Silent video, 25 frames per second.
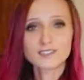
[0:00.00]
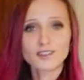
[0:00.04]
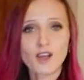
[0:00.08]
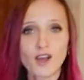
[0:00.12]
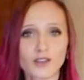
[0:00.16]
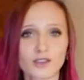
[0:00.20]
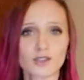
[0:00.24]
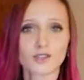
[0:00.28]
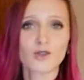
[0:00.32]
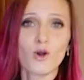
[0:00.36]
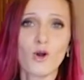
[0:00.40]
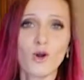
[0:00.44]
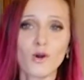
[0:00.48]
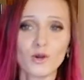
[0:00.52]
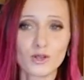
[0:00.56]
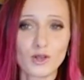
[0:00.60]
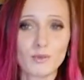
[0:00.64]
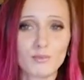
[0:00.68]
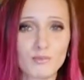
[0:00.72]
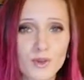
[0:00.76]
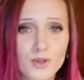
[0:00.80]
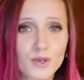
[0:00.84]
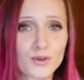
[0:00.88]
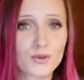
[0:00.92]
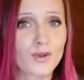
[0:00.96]
not called a
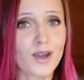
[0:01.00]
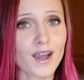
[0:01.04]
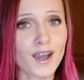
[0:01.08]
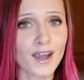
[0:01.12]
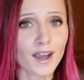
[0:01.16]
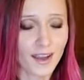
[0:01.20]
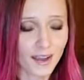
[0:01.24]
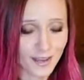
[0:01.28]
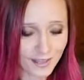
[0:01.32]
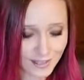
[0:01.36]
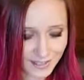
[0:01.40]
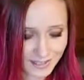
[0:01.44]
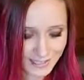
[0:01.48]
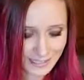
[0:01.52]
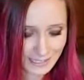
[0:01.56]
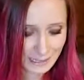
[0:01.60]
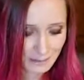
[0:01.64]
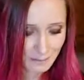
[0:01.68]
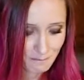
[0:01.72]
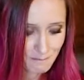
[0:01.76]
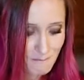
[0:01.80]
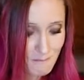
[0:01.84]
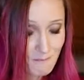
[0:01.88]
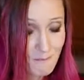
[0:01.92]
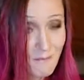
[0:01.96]
puree, it's
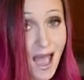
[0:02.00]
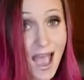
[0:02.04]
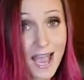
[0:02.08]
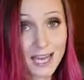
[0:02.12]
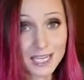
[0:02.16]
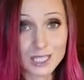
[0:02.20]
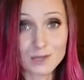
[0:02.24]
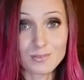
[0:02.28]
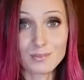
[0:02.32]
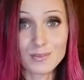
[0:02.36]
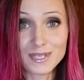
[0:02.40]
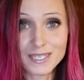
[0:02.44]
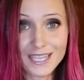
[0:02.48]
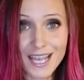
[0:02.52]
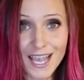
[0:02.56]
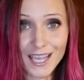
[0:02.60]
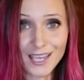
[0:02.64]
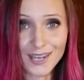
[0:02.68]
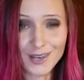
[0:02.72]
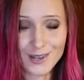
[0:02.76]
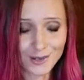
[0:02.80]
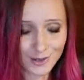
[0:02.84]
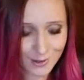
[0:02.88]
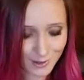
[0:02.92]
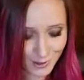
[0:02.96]
mashed
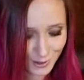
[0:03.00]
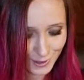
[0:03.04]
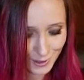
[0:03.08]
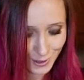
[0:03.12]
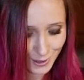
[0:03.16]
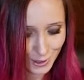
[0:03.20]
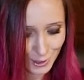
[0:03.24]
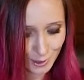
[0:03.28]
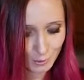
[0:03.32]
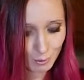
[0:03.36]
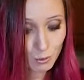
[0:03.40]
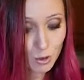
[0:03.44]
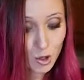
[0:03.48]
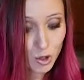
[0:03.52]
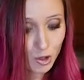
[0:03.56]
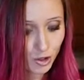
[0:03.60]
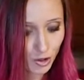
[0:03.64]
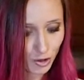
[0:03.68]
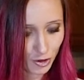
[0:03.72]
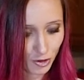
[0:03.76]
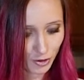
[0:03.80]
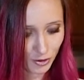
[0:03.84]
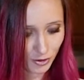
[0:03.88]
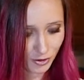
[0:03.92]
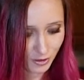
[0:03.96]
potatoes,
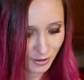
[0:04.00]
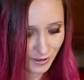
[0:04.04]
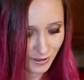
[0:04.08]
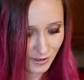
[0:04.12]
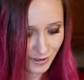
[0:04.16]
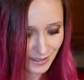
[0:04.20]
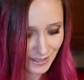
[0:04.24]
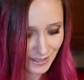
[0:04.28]
mushers.